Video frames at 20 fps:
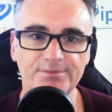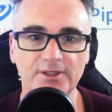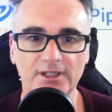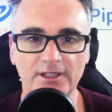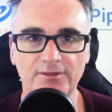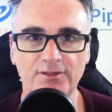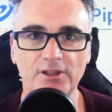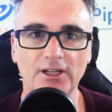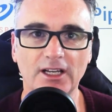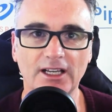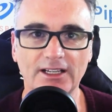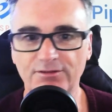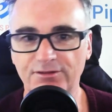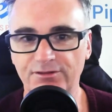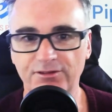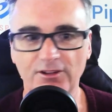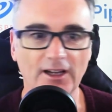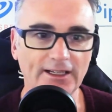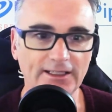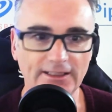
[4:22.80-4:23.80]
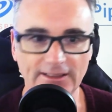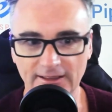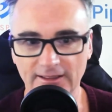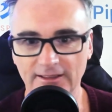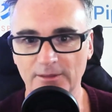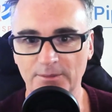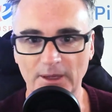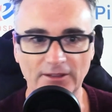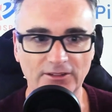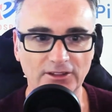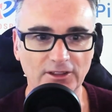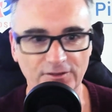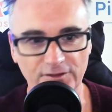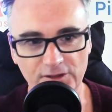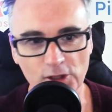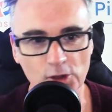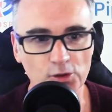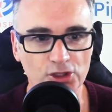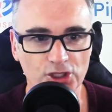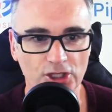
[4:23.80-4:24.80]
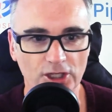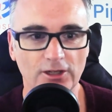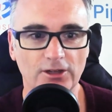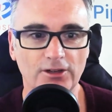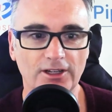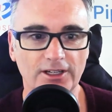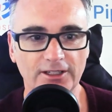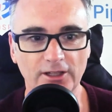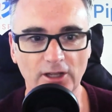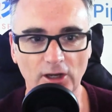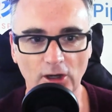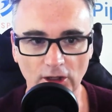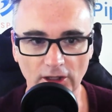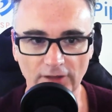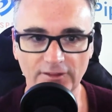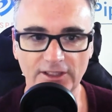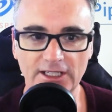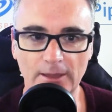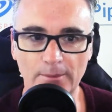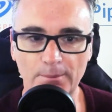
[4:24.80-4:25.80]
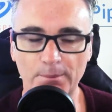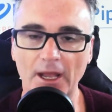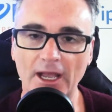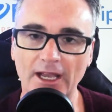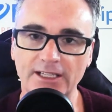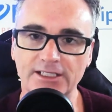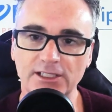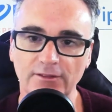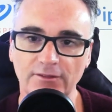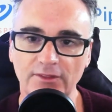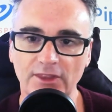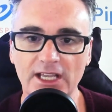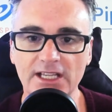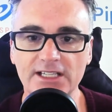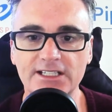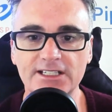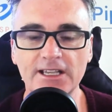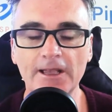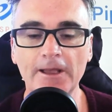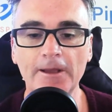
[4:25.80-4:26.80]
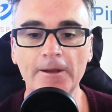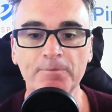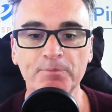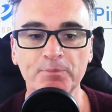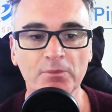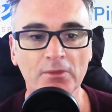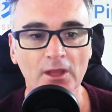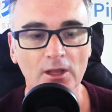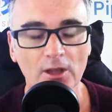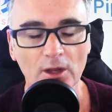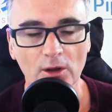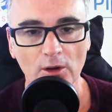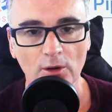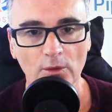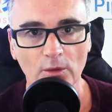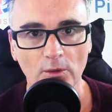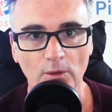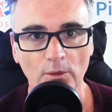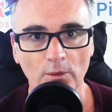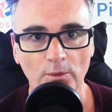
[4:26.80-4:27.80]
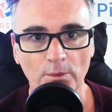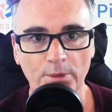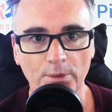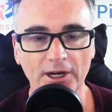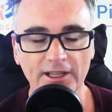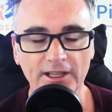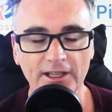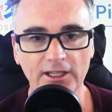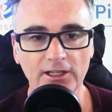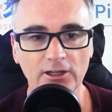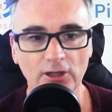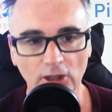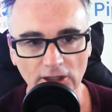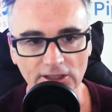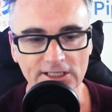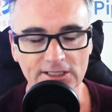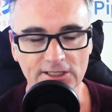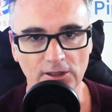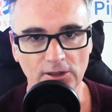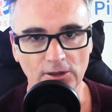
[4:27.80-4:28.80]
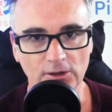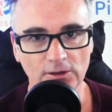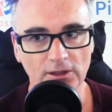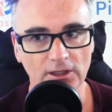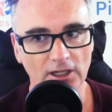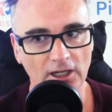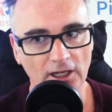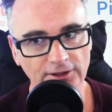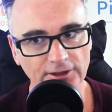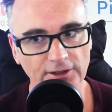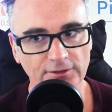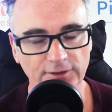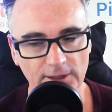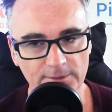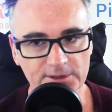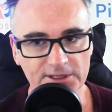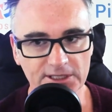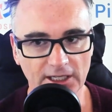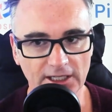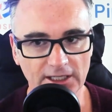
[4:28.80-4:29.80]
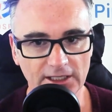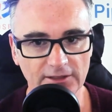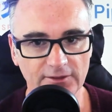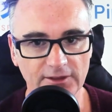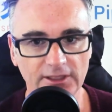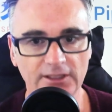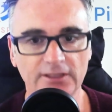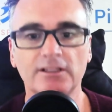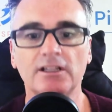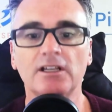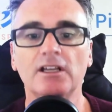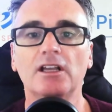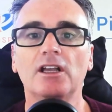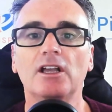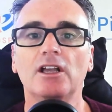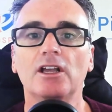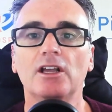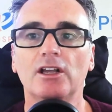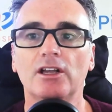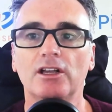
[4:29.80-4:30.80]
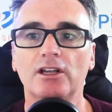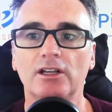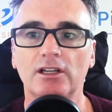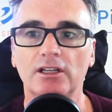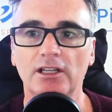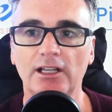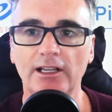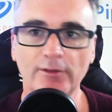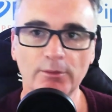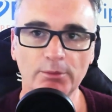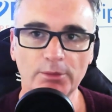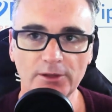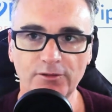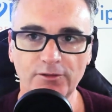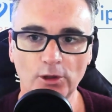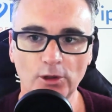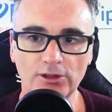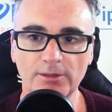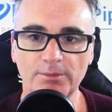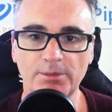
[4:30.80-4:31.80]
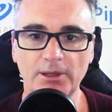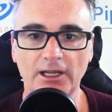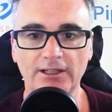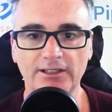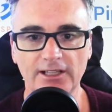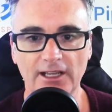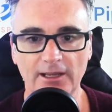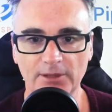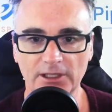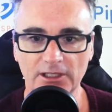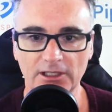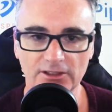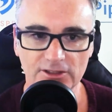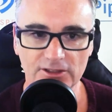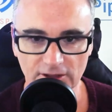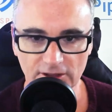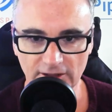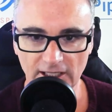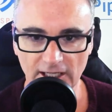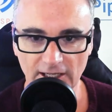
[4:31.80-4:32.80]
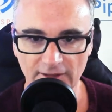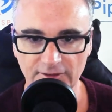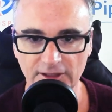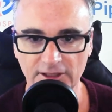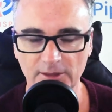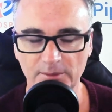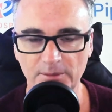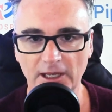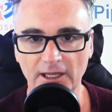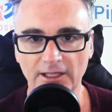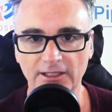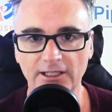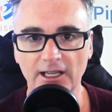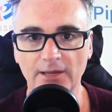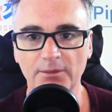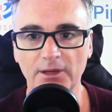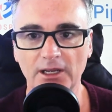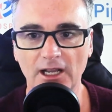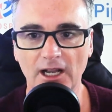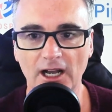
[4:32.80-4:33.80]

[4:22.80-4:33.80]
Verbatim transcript: if you like frightened about the future and all of the impact of this but i think also on the flip side of it even before the pandemic and certainly after the pandemic